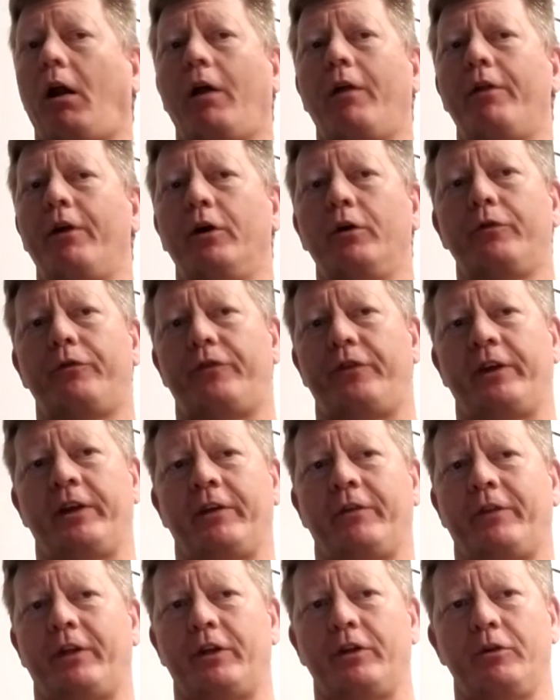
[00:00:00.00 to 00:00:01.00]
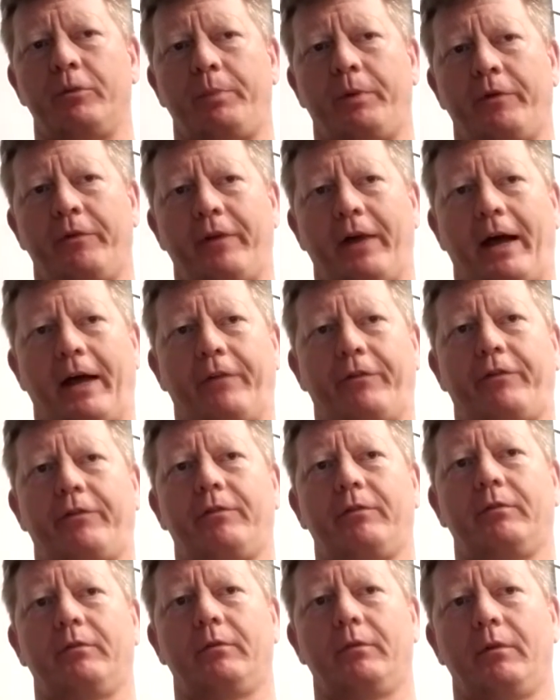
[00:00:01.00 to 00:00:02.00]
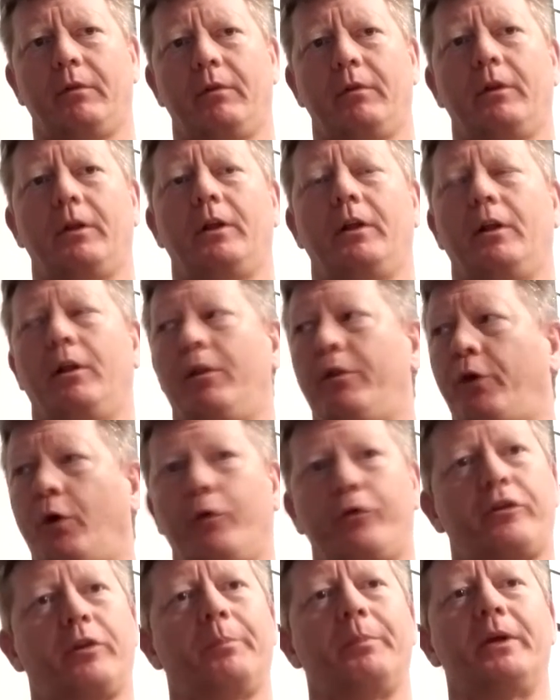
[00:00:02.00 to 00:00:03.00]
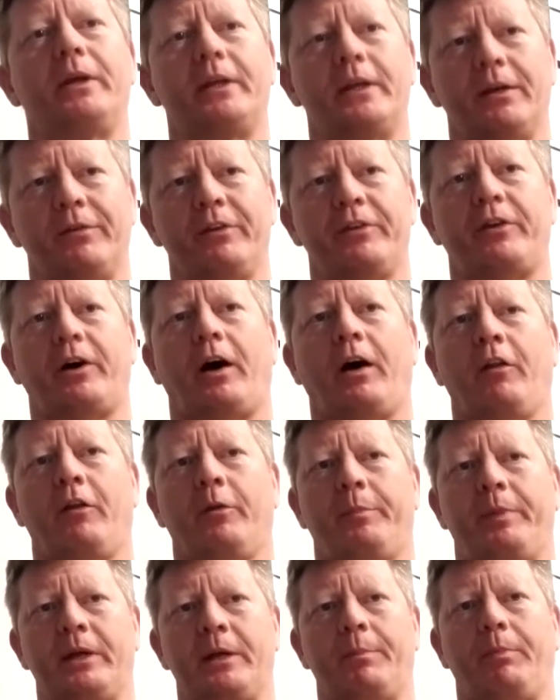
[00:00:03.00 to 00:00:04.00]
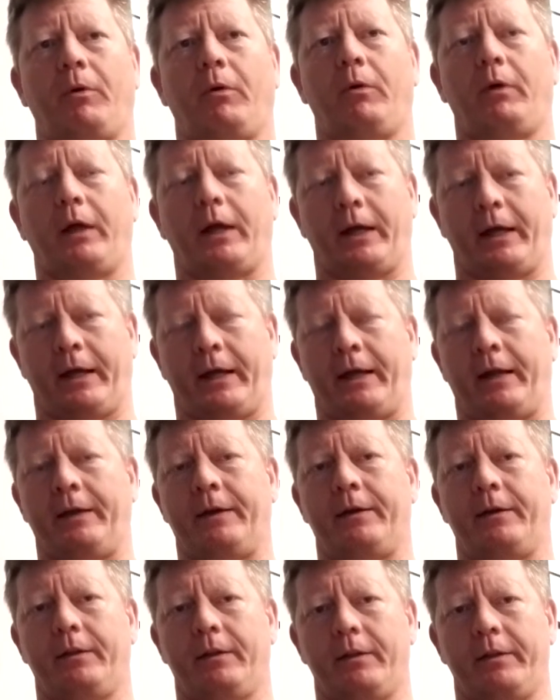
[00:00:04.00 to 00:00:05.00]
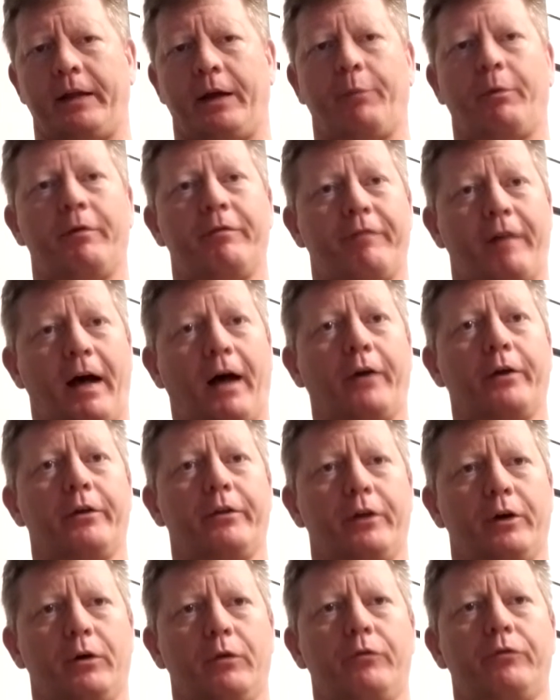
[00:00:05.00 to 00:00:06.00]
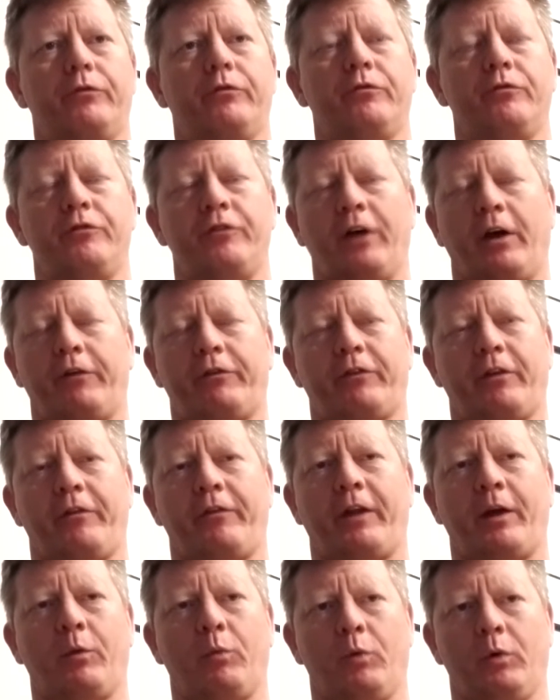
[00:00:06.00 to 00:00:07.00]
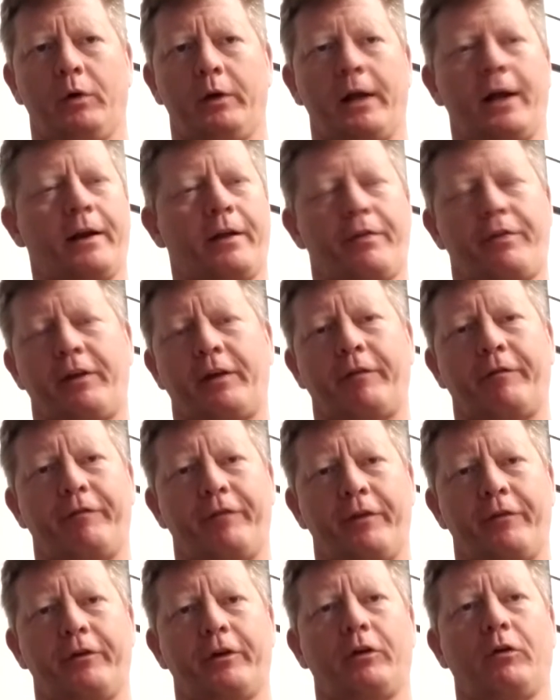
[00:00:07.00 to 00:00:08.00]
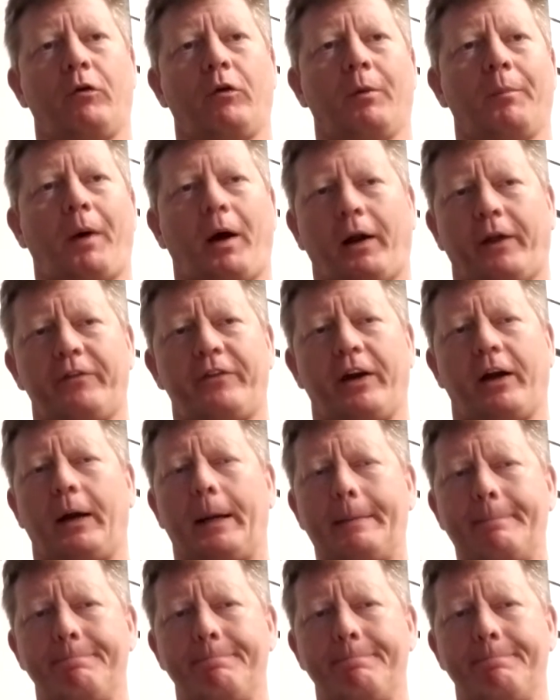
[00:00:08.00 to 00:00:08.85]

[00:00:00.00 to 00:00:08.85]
of those things that you possess, those could be given to other people and they would value those just as they would anything physical or monetary.